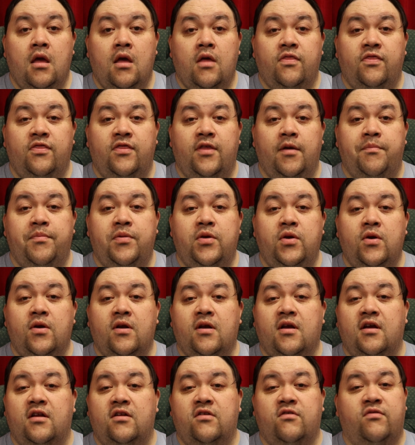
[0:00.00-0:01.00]
The pure
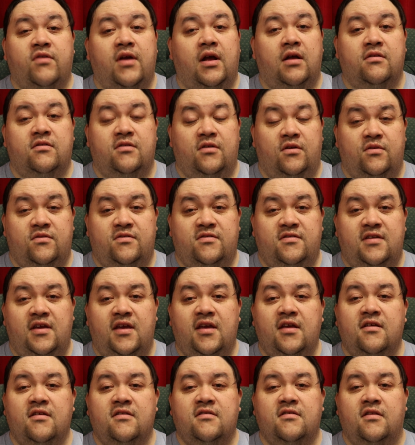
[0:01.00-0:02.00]
contralto
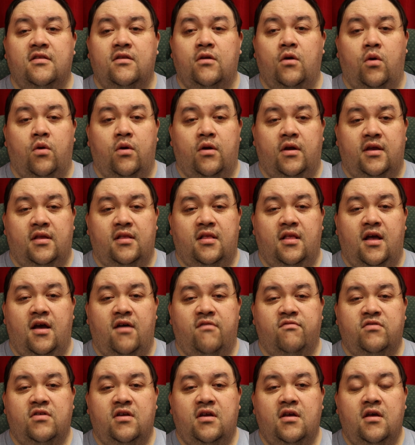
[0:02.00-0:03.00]
sings in the organ
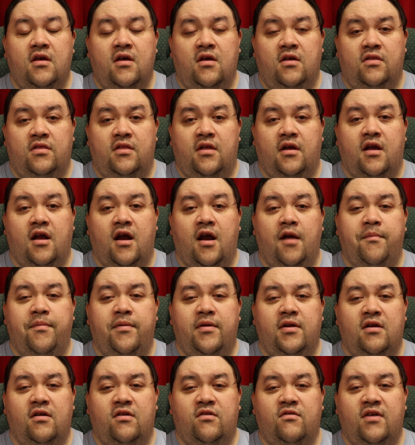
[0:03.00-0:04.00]
loft. The
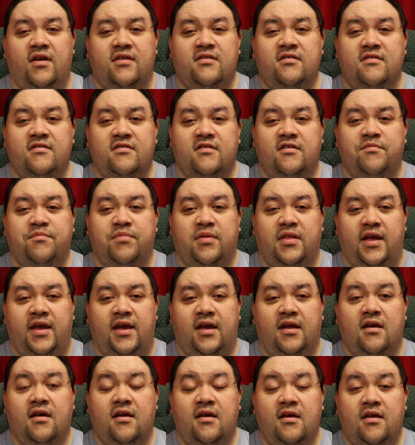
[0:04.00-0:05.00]
carpenter dresses his
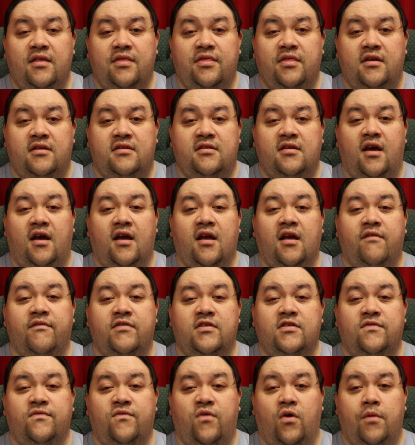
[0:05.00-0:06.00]
plank. The tongue of
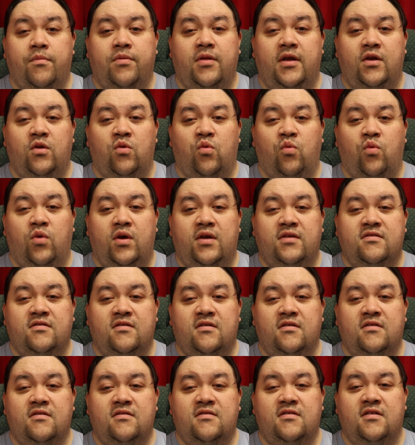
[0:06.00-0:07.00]
his foreplane
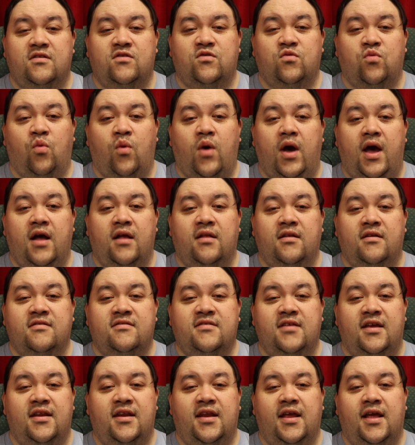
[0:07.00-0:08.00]
whistles its wild
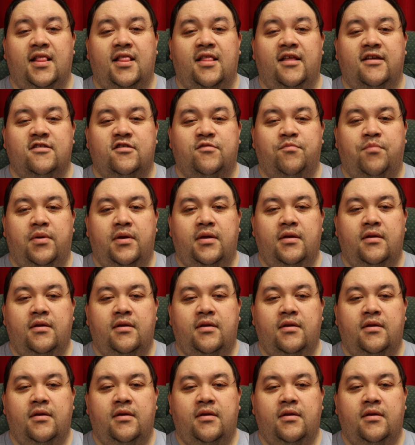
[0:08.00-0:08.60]
ascending lisp.